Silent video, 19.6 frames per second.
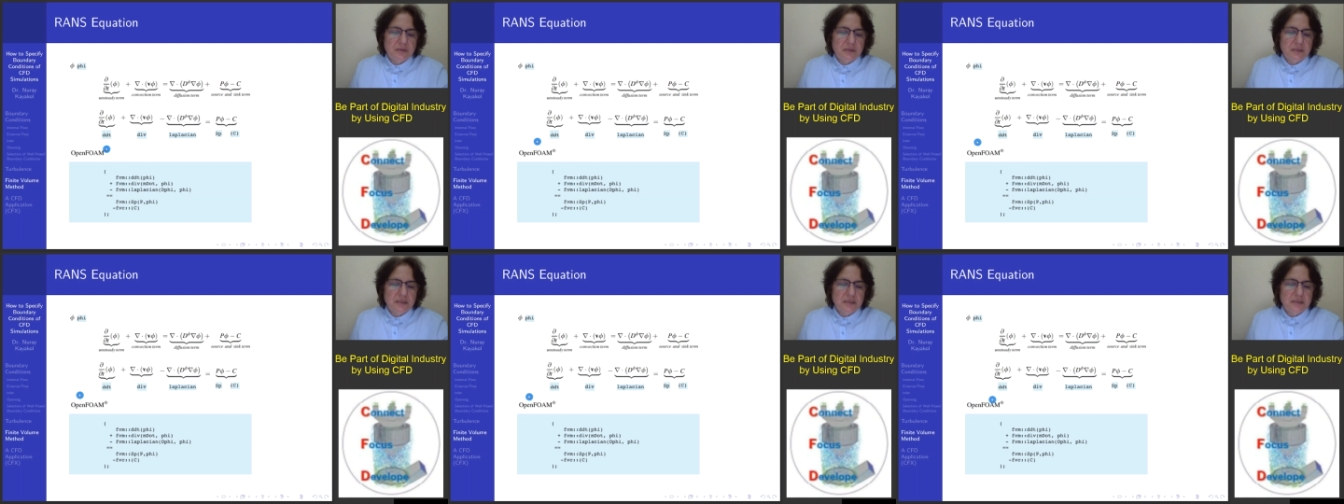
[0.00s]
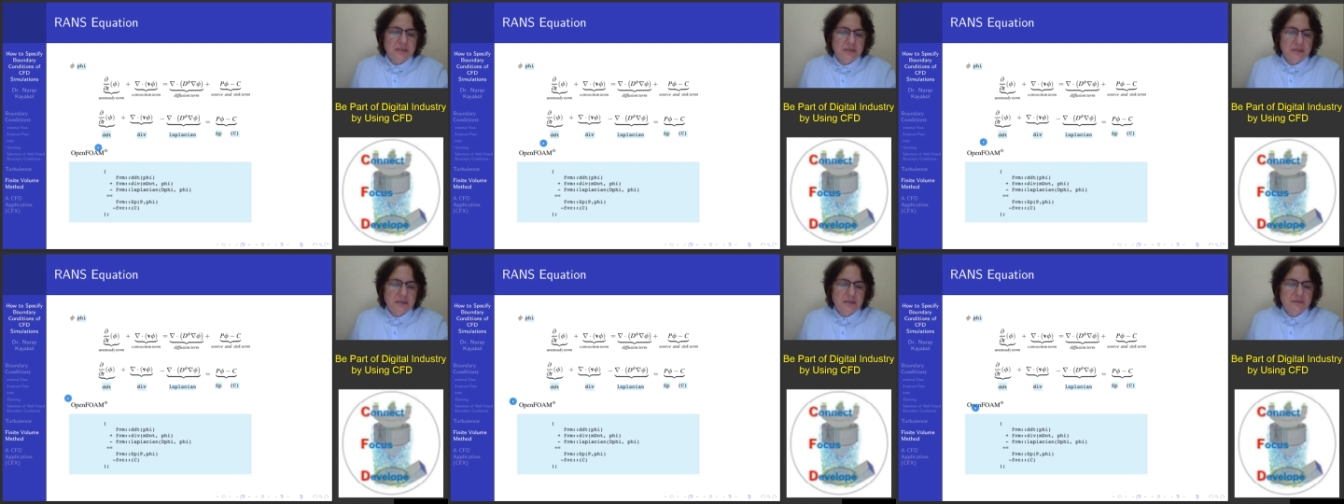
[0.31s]

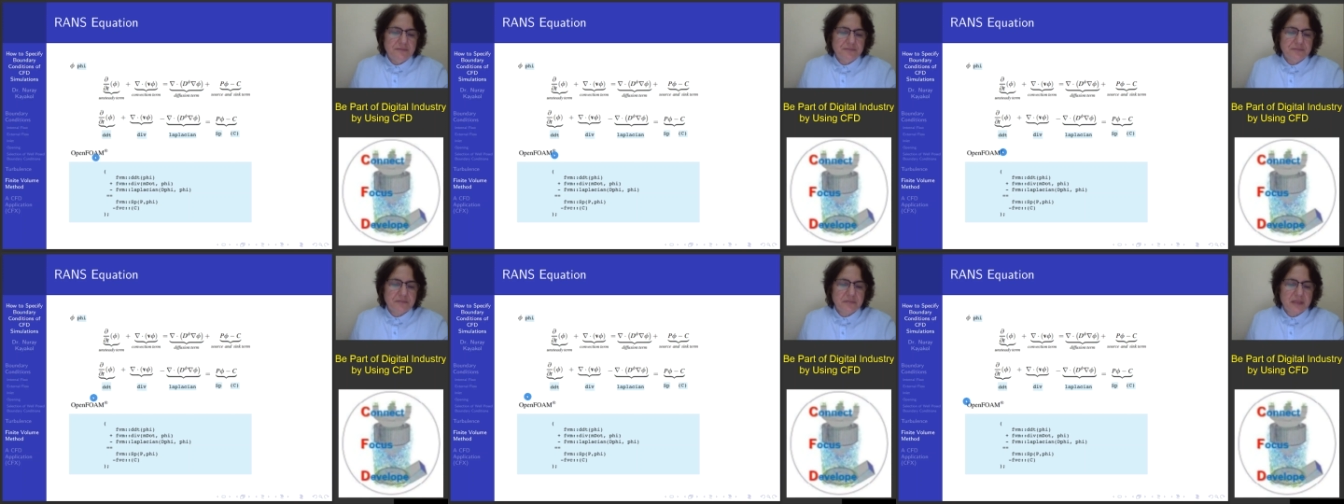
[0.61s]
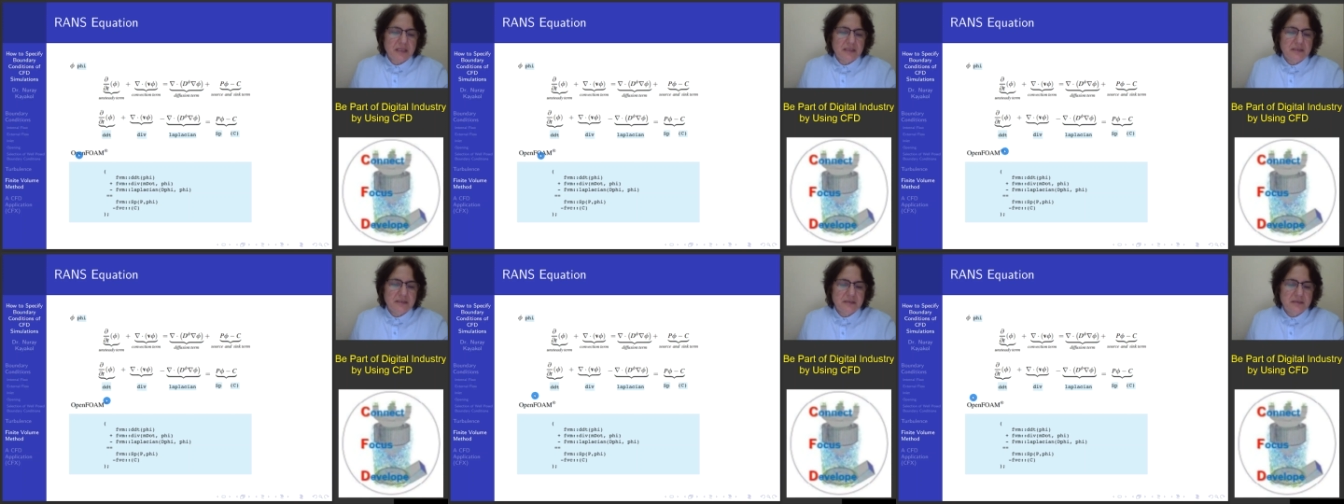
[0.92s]

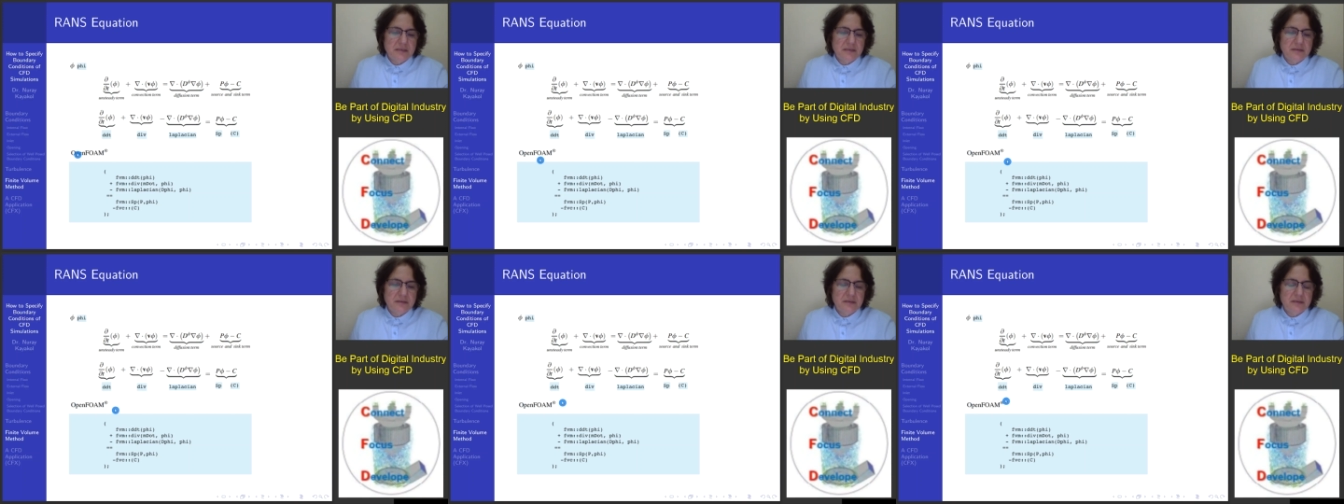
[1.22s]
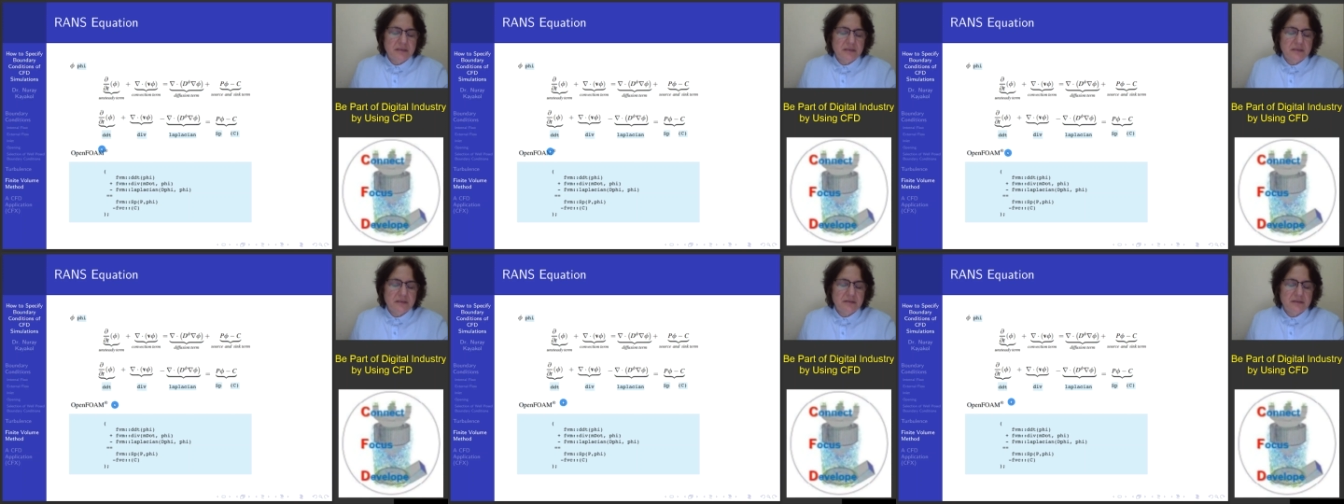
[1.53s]
It's
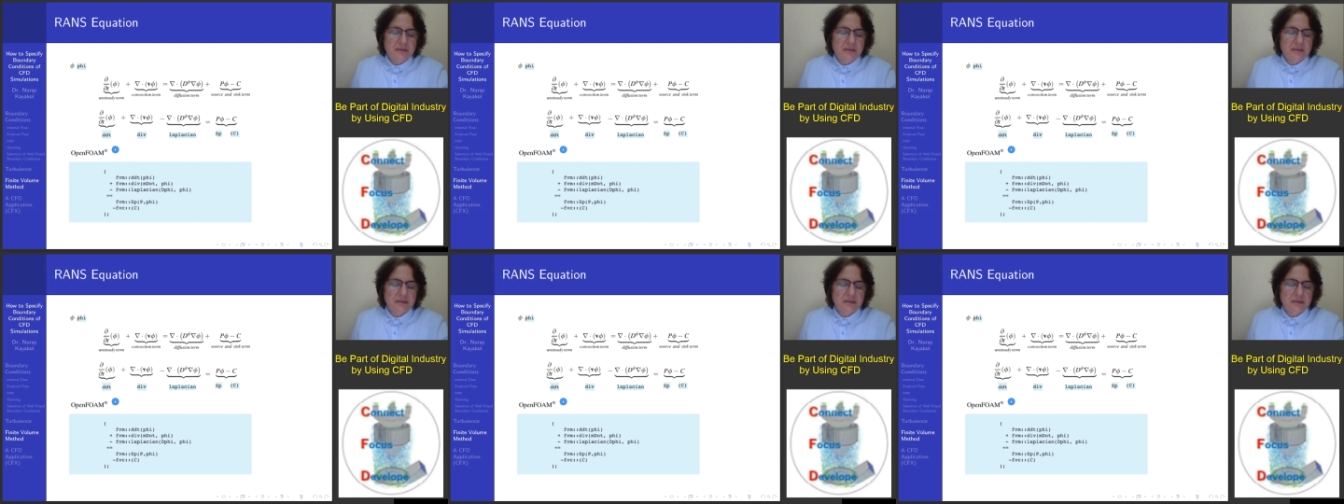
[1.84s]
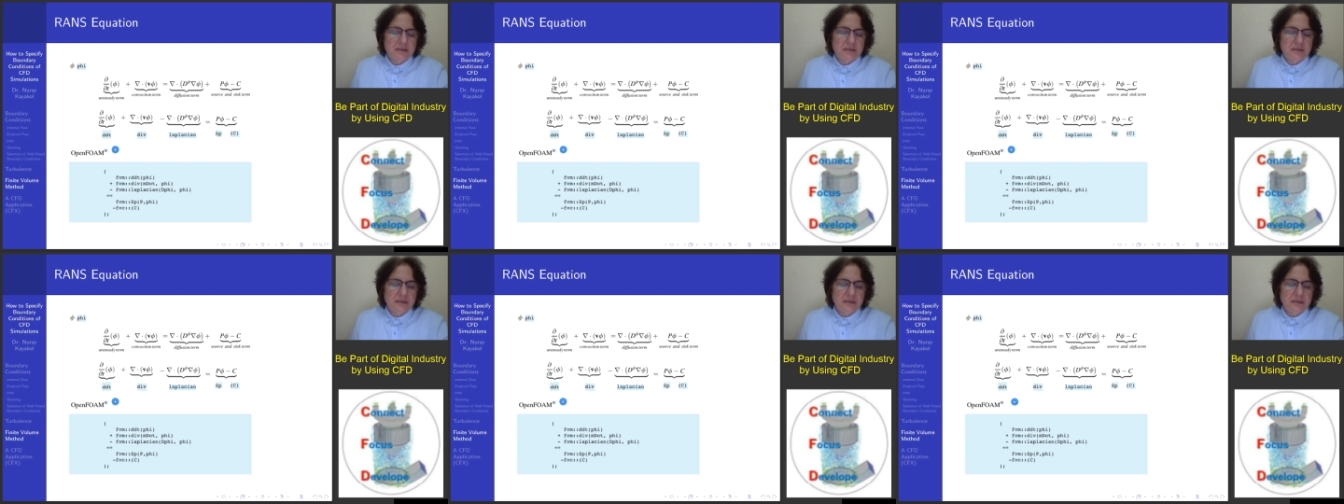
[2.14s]

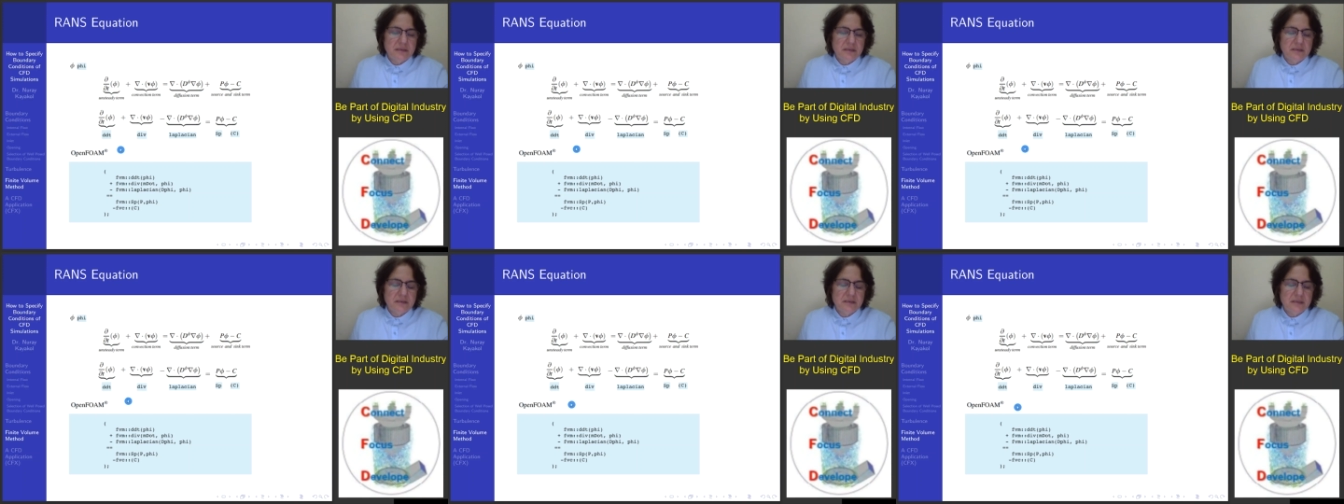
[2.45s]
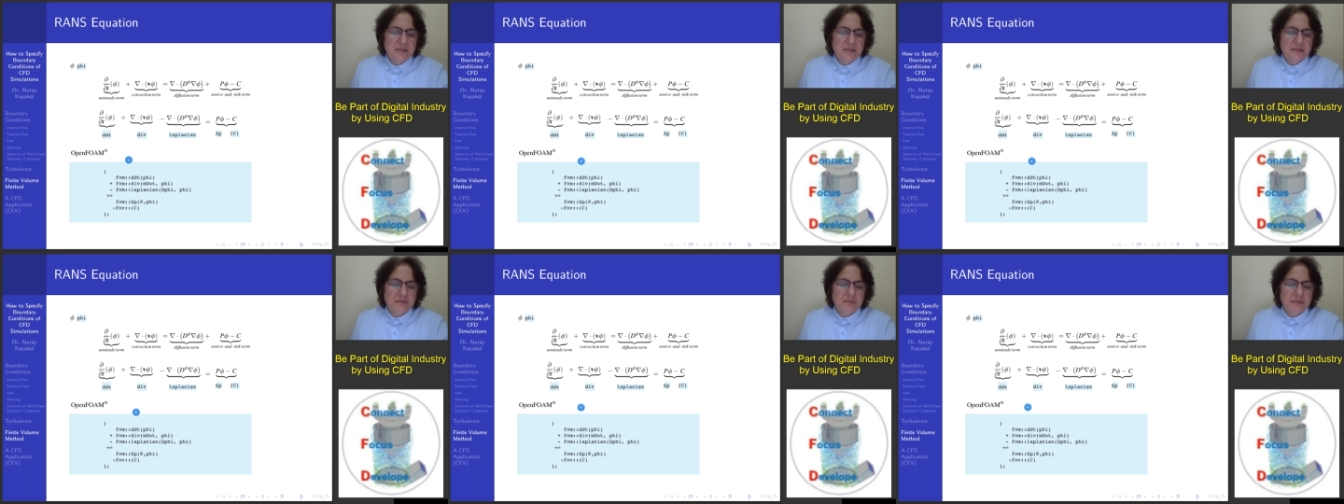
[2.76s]
written in
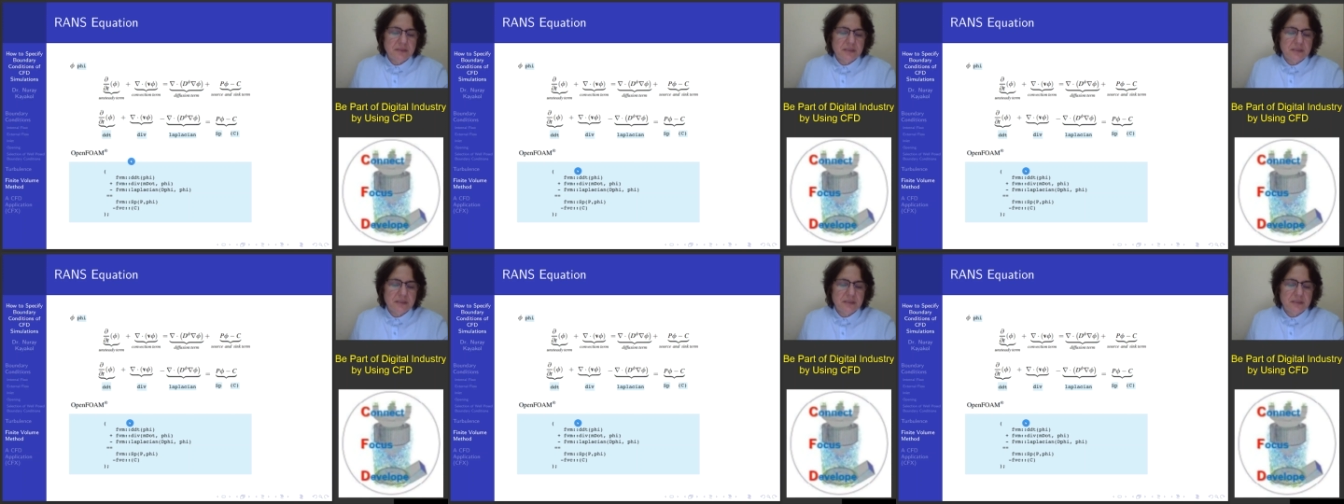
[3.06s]
C++,